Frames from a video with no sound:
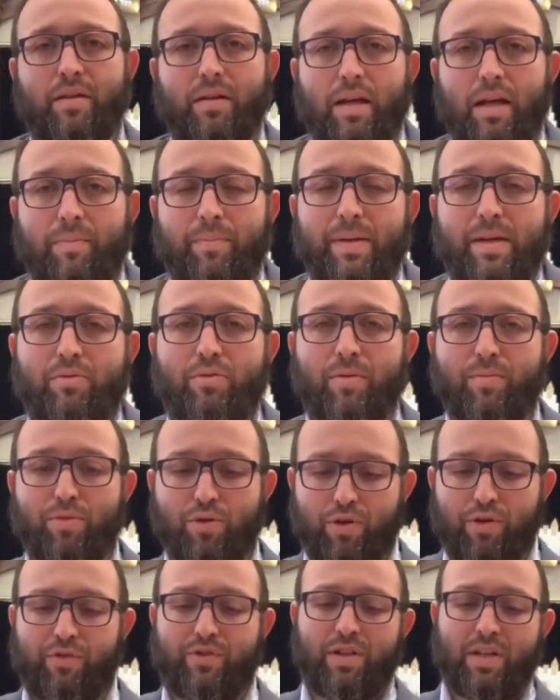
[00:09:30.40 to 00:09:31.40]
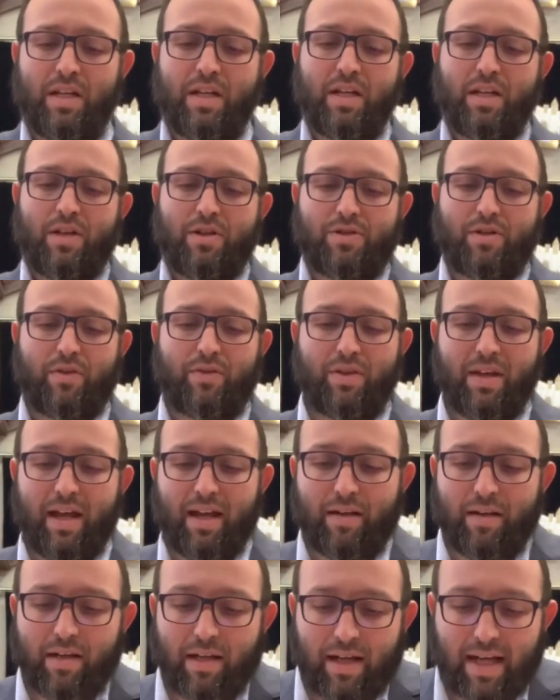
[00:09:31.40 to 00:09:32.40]
be removed. So
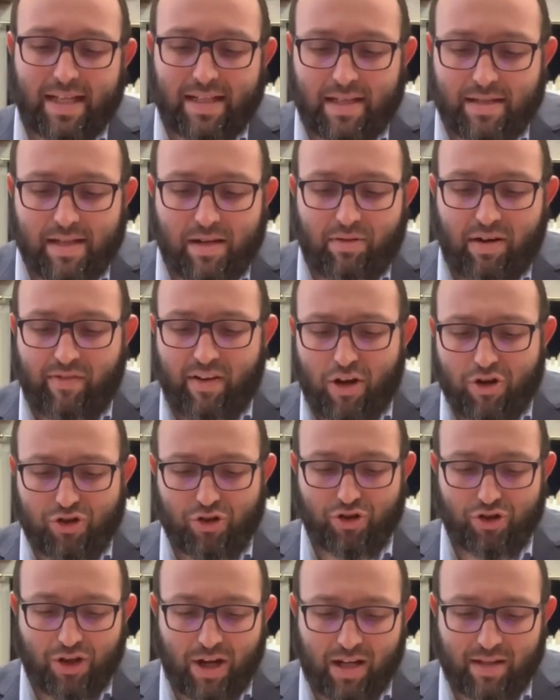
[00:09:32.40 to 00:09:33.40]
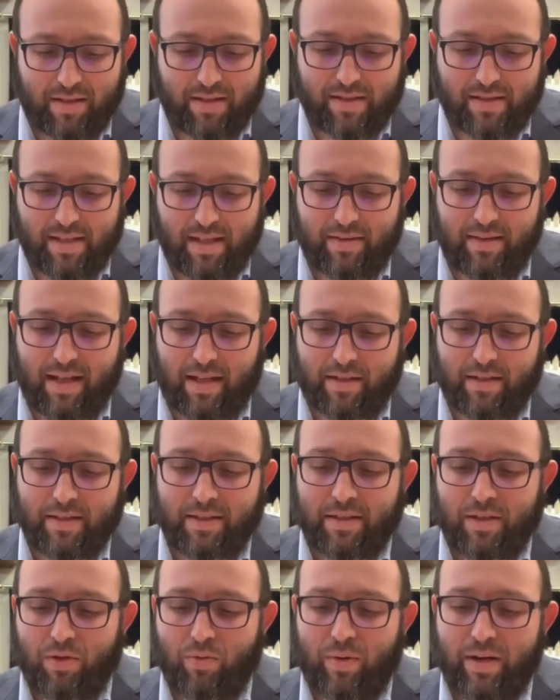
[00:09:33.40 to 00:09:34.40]
then, as I said, Rav Heschel Schachter said that
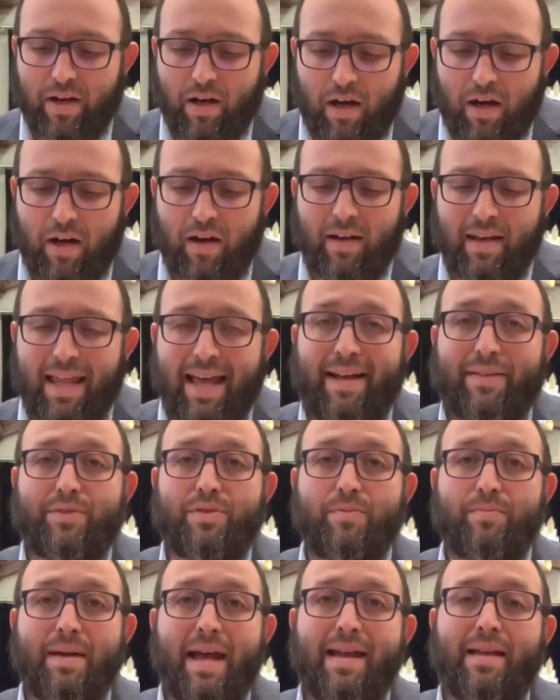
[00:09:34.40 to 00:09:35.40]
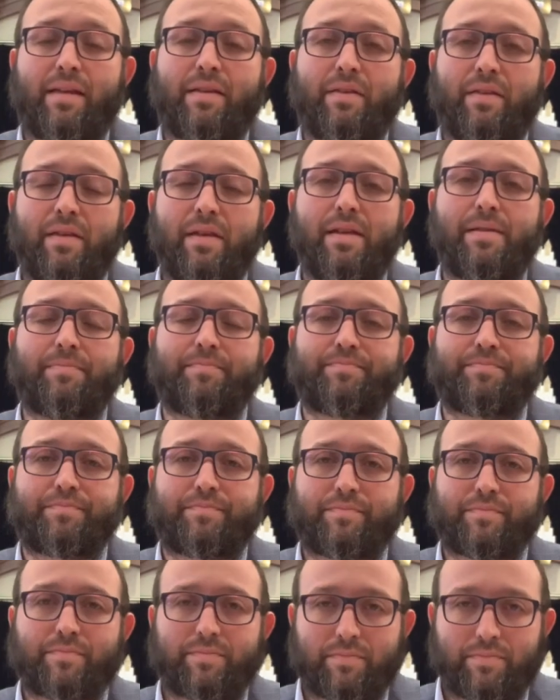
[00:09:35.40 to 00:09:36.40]
we are allowed to make the
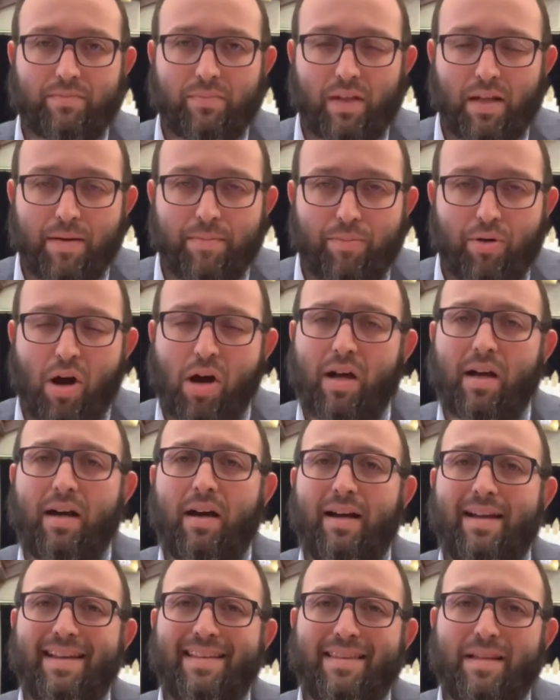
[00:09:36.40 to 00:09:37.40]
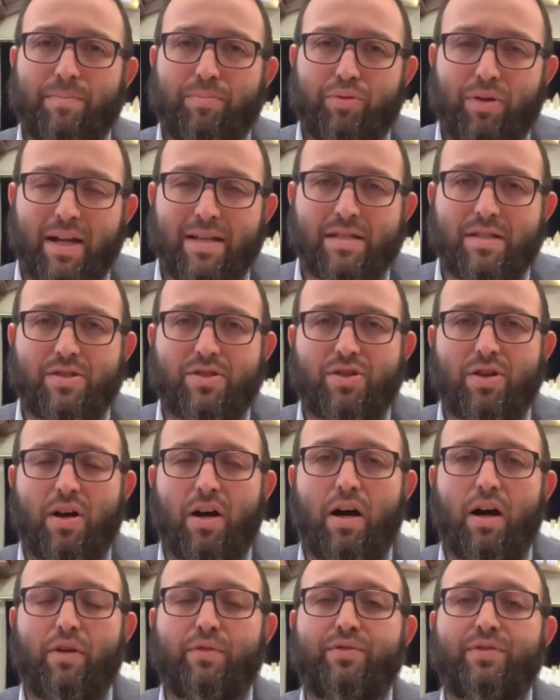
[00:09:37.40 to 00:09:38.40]
bracha in the presence
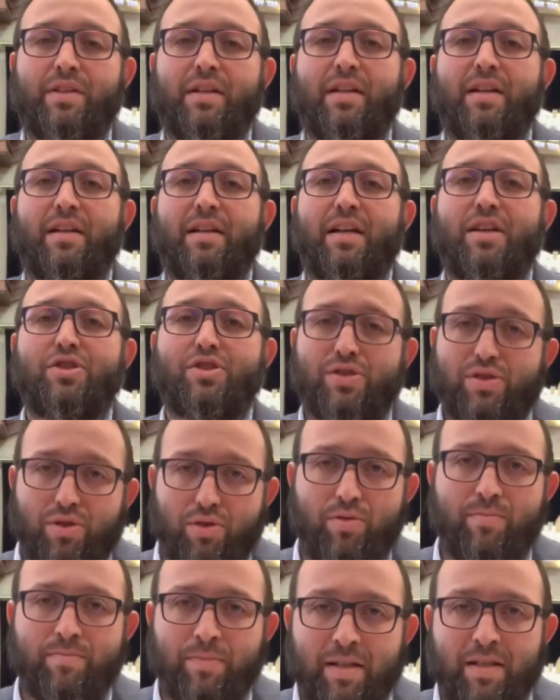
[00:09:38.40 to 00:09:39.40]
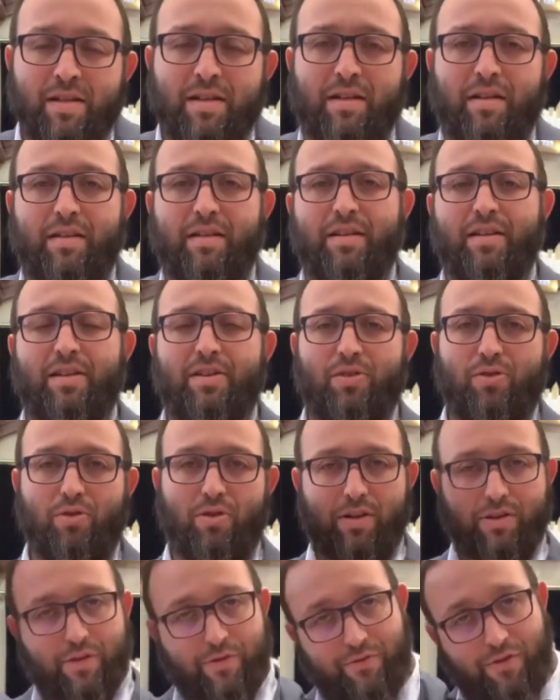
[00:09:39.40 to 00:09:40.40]
of a Zoom minyan or
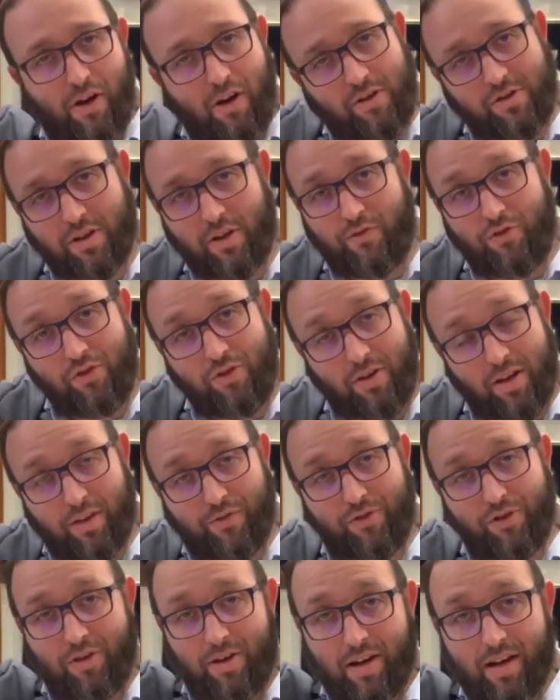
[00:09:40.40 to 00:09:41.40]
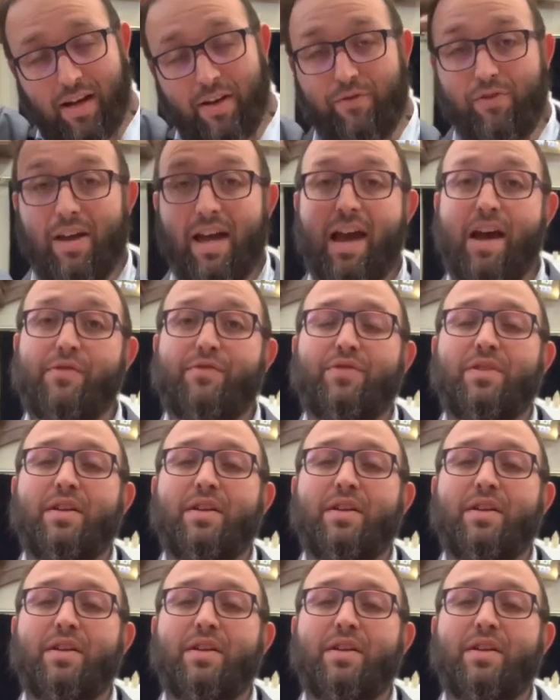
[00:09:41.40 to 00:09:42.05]
on the phone. So if you have